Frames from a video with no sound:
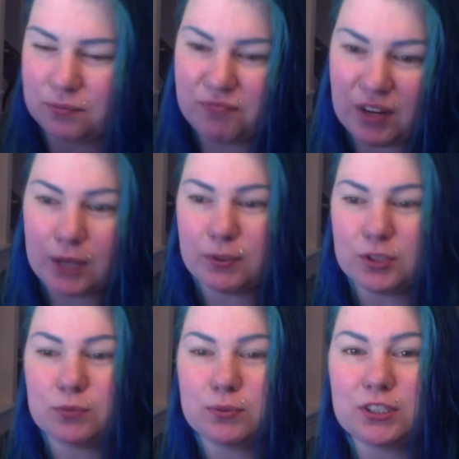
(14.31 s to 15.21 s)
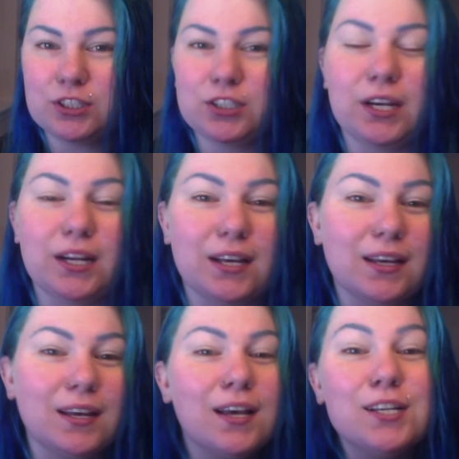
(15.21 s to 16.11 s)
Very much appreciate it.
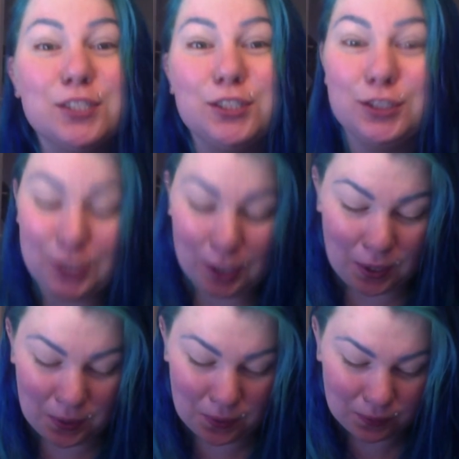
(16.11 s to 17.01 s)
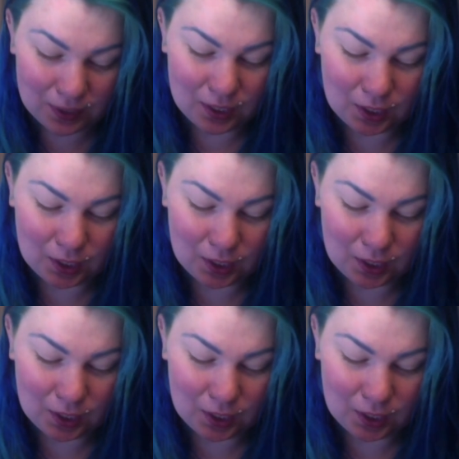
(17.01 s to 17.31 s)
So,